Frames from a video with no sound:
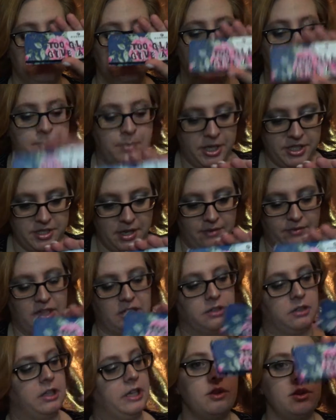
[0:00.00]

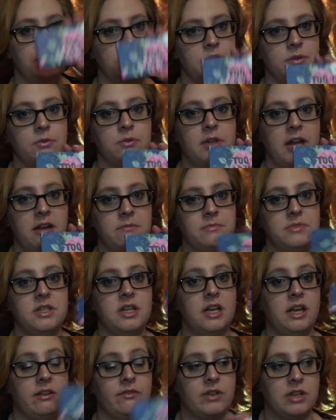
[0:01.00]
specifically, the Too Glam
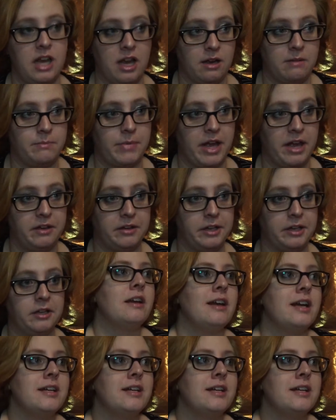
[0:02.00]
to Give a Damn palette,